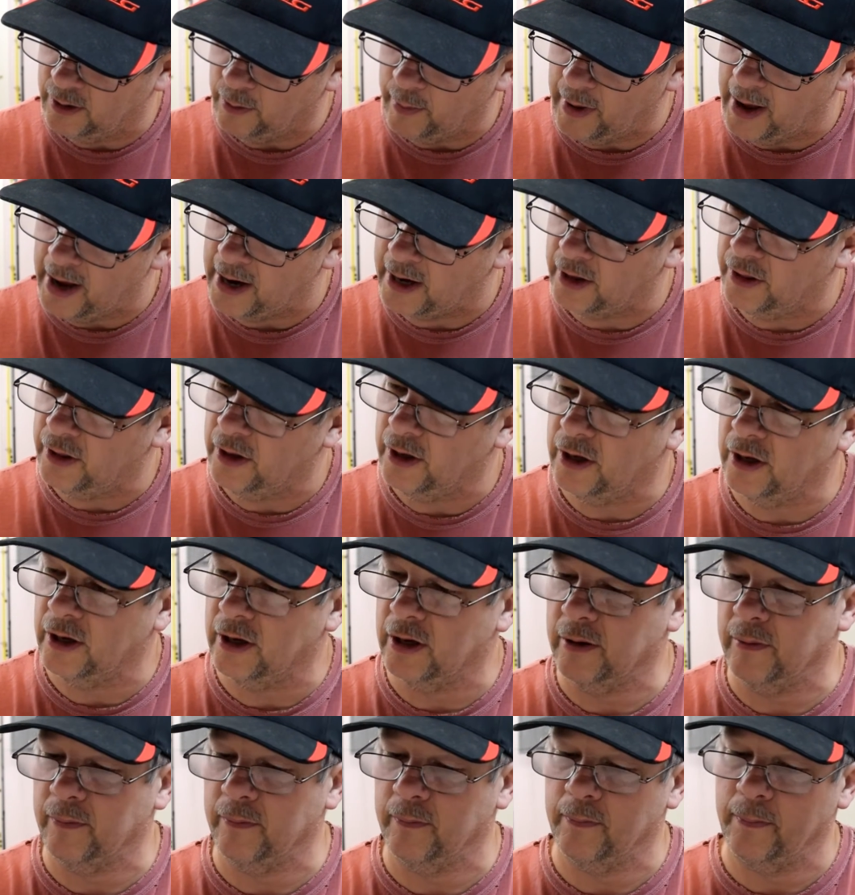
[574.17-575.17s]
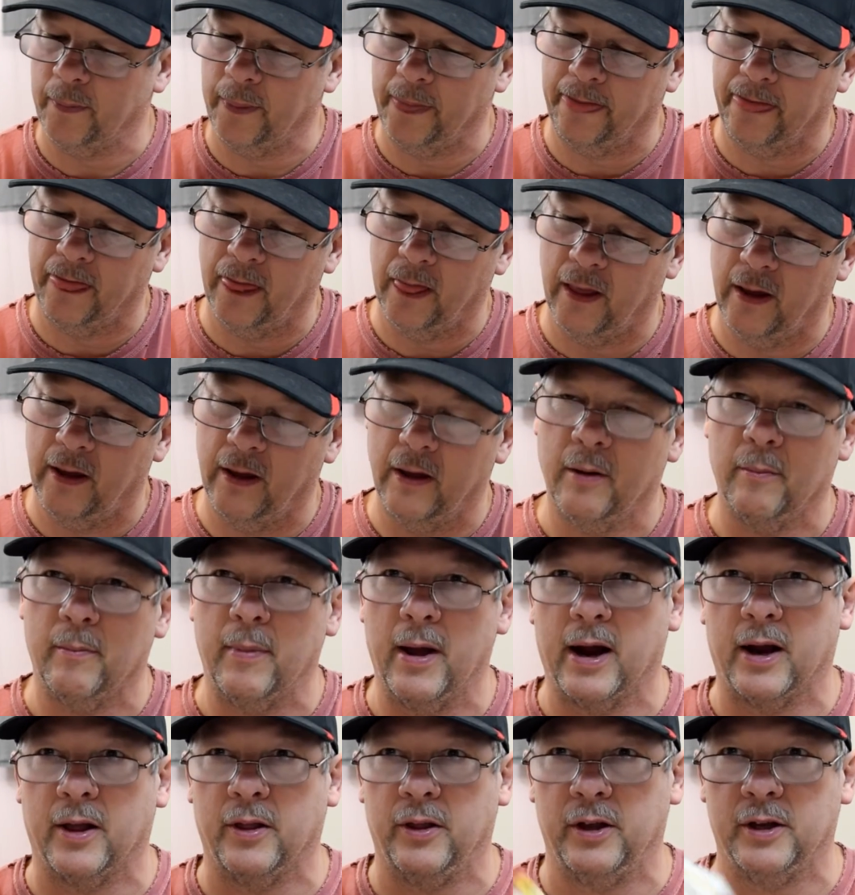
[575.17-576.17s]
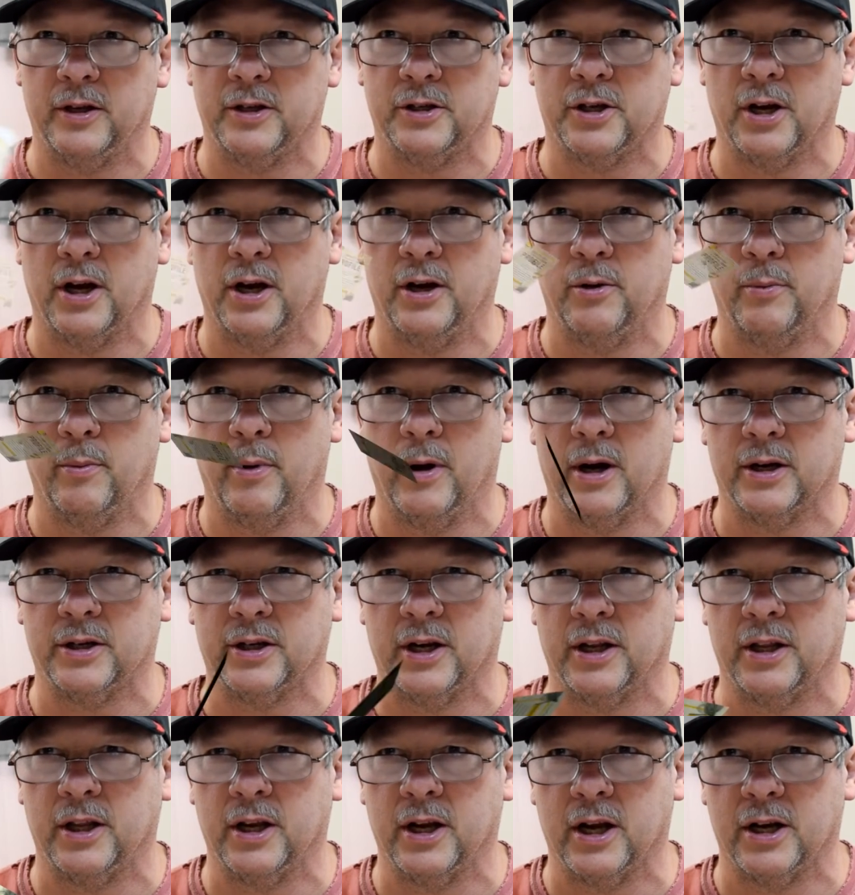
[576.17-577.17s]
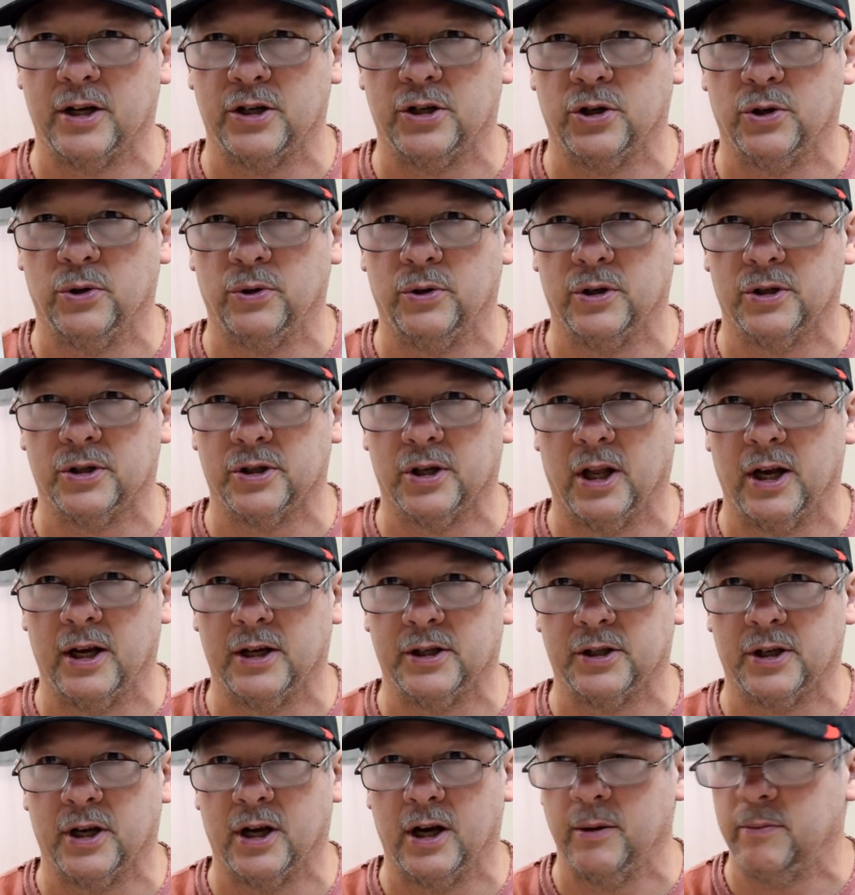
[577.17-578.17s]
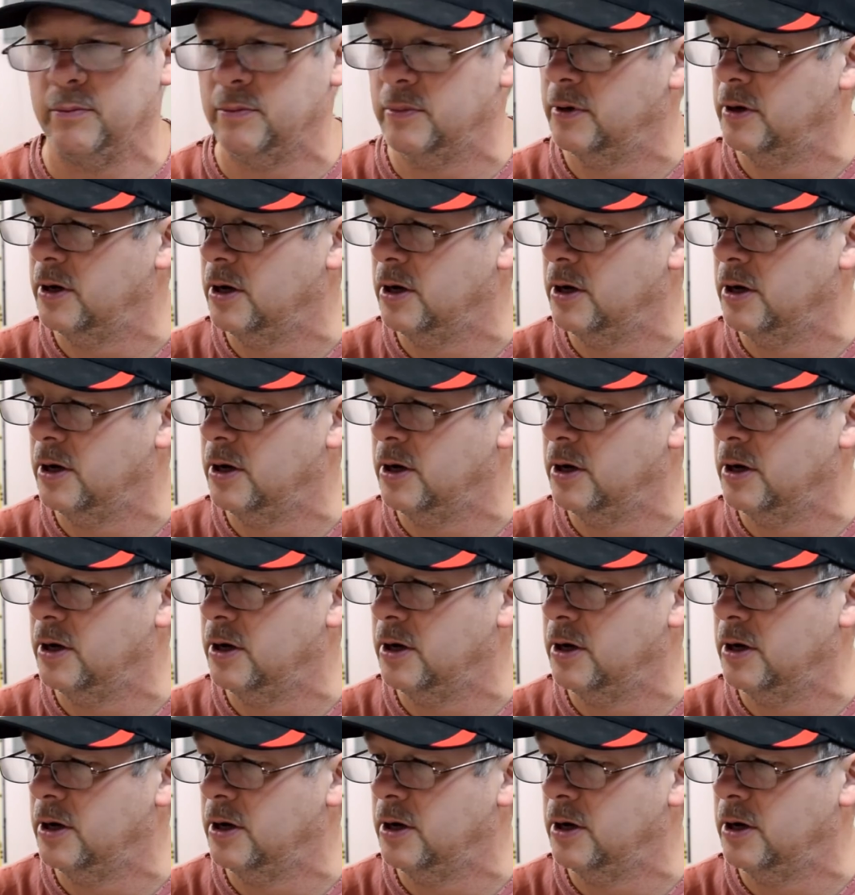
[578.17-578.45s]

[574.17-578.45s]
back of the inside your box. I think I showed this last time.